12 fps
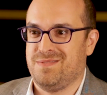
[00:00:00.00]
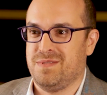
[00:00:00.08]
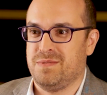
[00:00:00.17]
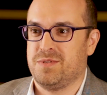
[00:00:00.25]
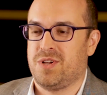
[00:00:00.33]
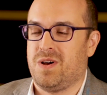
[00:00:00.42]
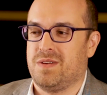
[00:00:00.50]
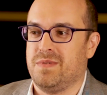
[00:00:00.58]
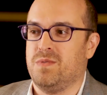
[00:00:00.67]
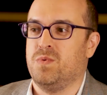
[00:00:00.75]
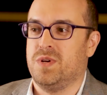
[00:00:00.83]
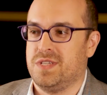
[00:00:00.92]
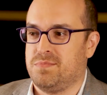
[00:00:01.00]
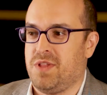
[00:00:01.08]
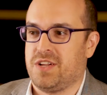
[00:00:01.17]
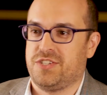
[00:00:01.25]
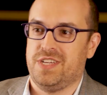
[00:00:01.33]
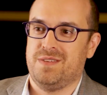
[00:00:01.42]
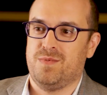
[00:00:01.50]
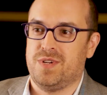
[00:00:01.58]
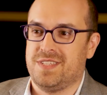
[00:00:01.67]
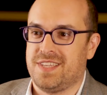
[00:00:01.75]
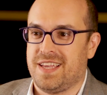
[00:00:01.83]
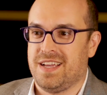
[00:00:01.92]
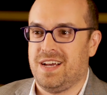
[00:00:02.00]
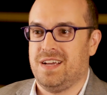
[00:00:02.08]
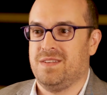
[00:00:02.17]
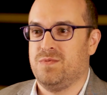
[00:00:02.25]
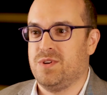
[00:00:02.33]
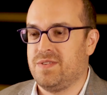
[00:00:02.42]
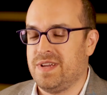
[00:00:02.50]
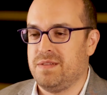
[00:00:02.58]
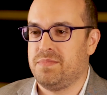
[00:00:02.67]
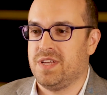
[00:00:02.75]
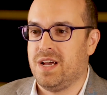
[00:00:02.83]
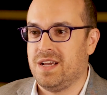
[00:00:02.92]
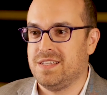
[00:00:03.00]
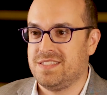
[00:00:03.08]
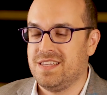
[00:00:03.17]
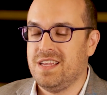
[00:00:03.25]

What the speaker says: We were talking about what is blockchain, what is AI, what are APIs.